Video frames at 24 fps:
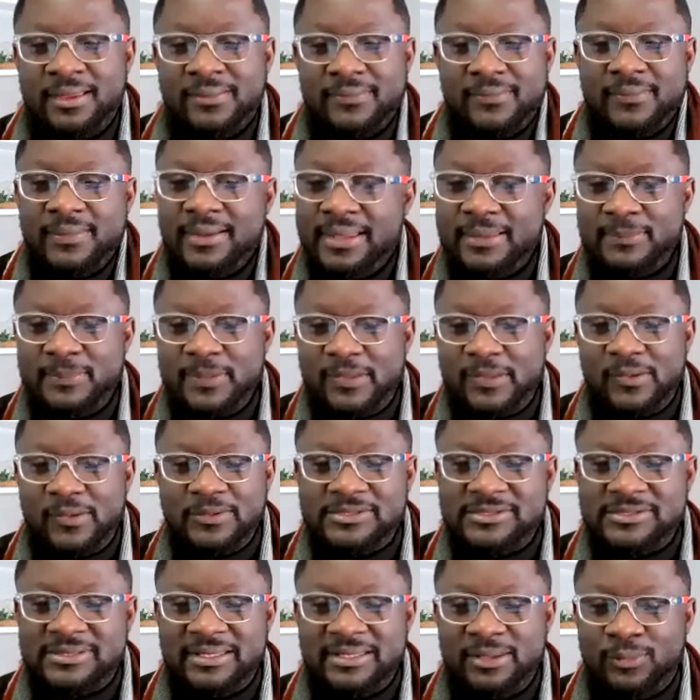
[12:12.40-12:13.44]
right?
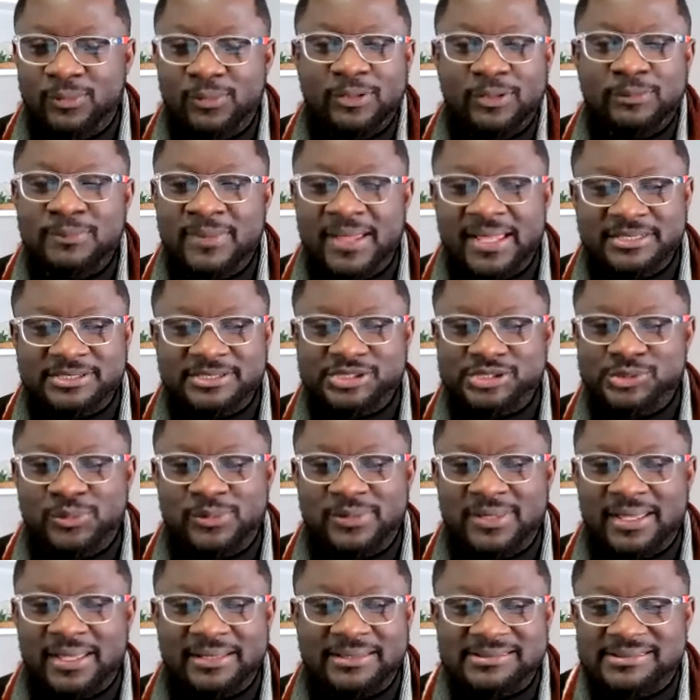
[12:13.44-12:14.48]
Because the whole match showed
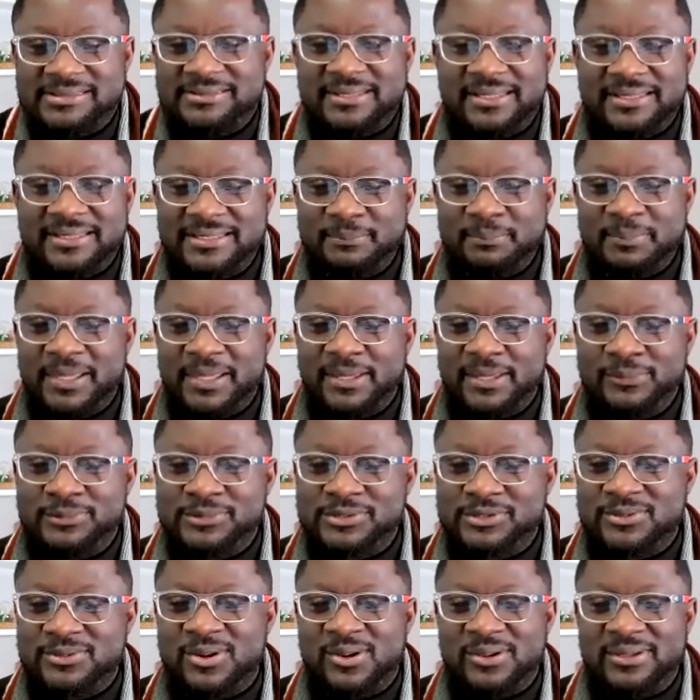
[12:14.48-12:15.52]
that they didn't plan to
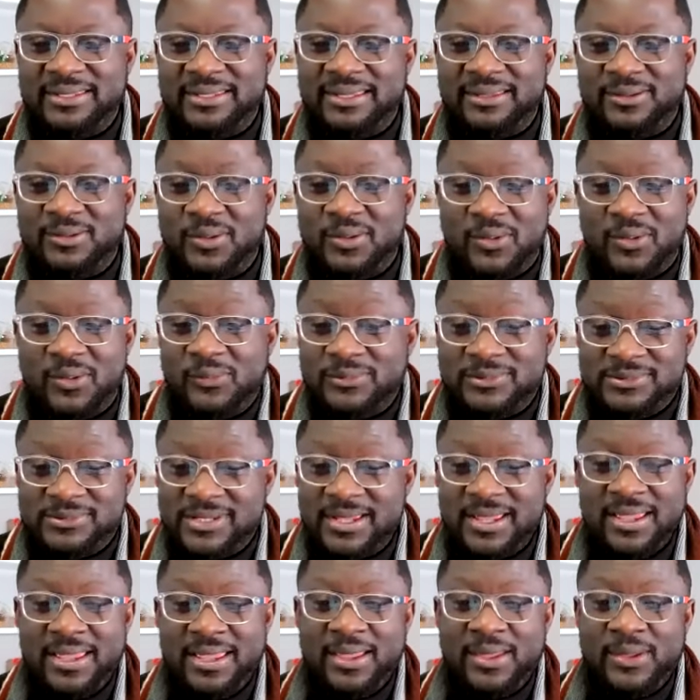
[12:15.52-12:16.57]
score the goals,
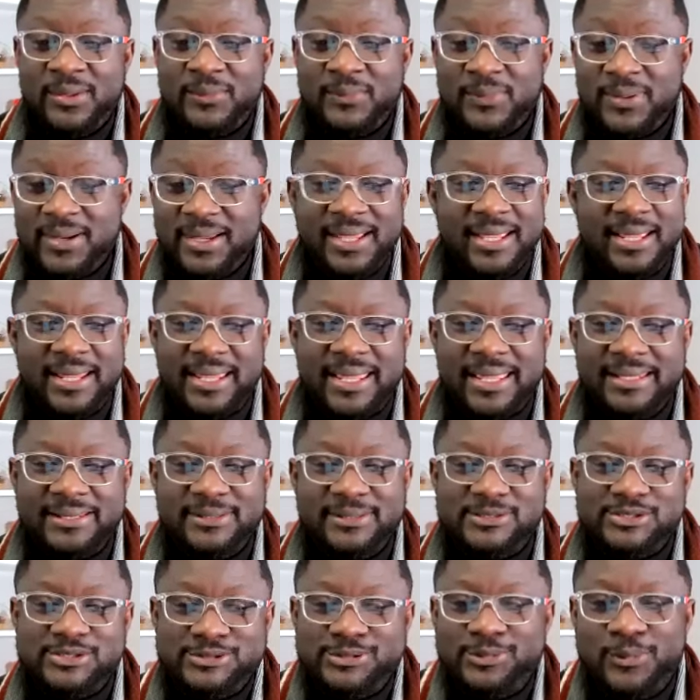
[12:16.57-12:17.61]
right? And
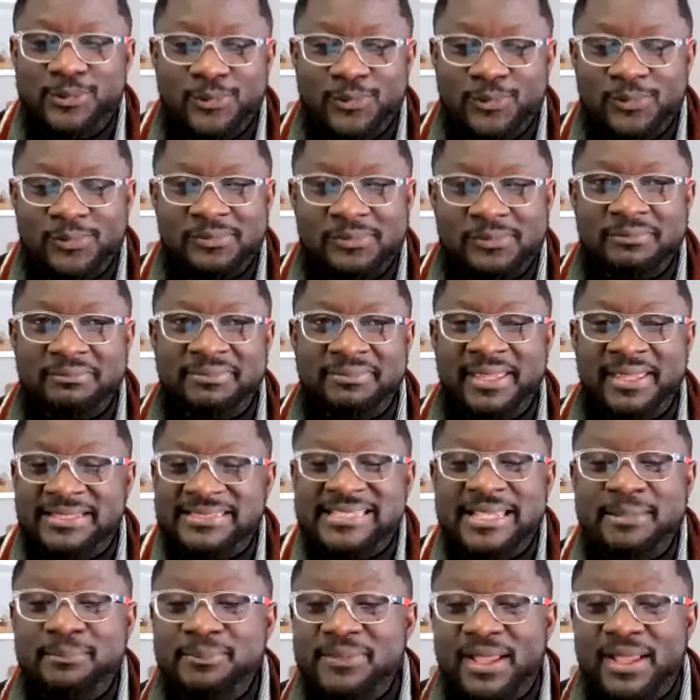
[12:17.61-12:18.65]
so the
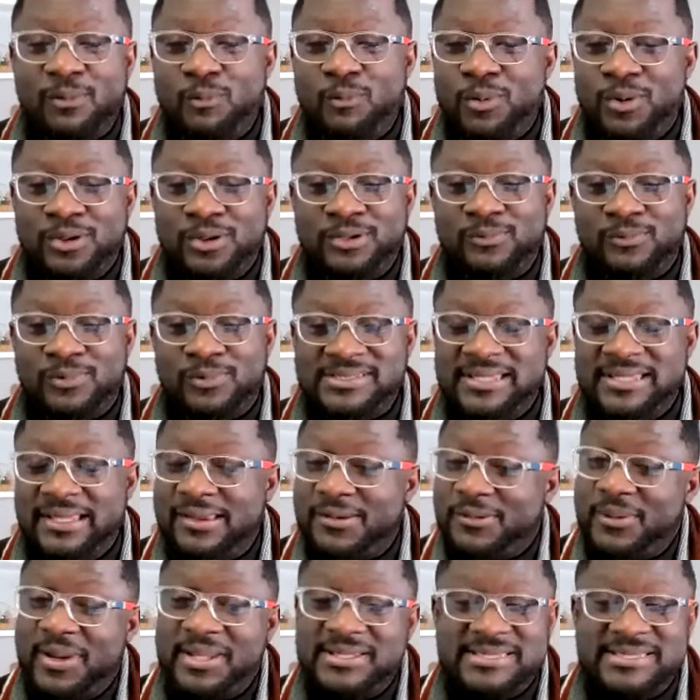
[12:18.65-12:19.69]
team that won was a
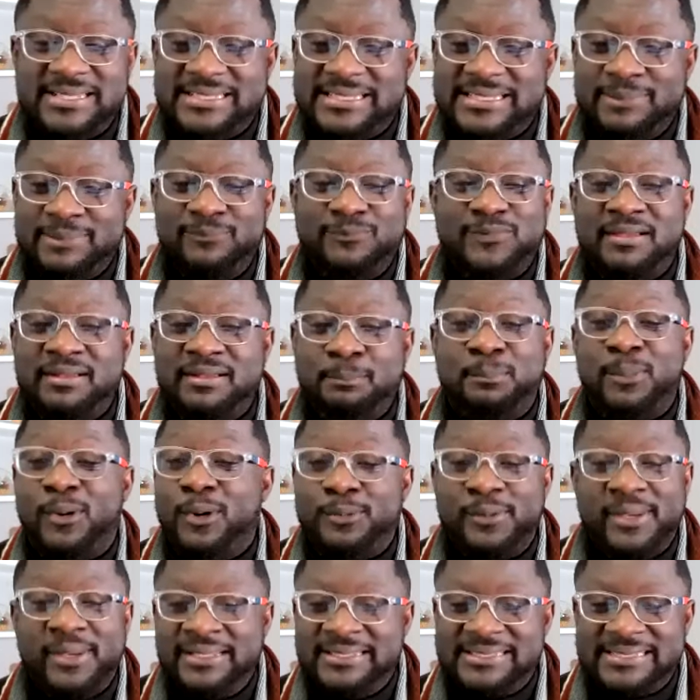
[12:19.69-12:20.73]
crazy team, very
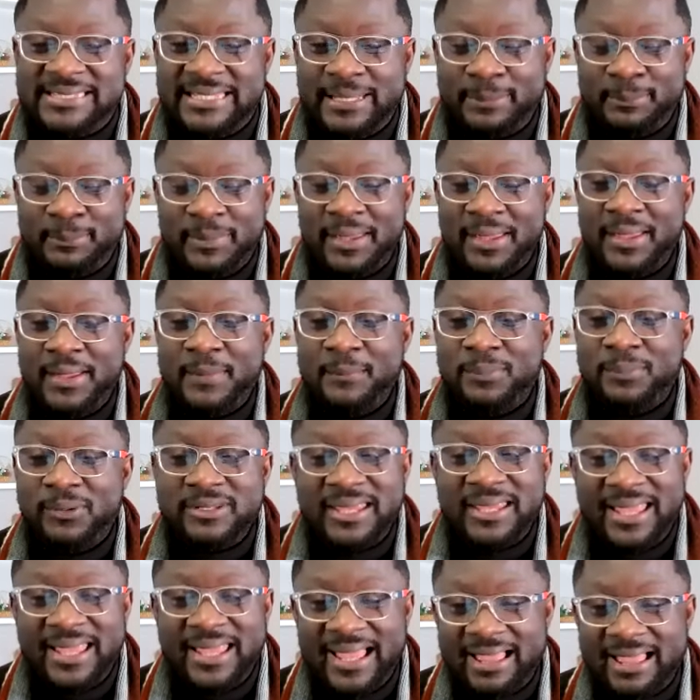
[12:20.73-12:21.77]
boring team, but
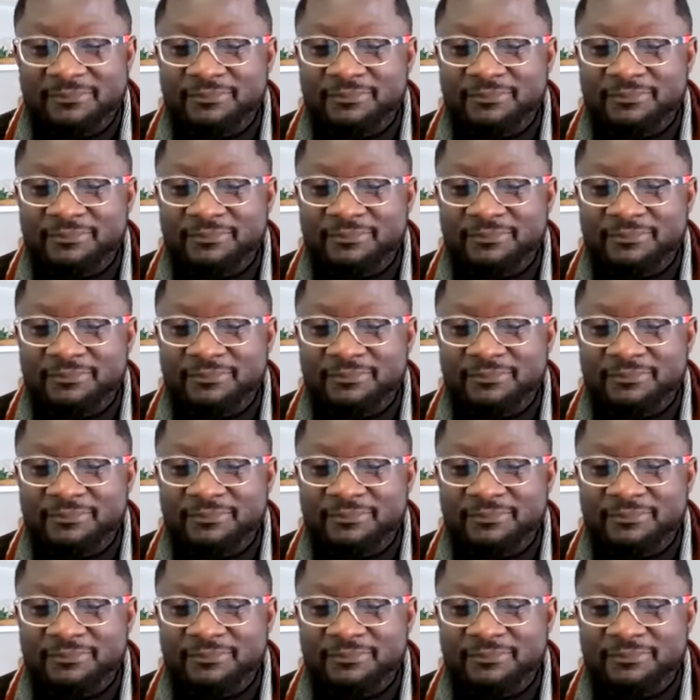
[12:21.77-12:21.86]
they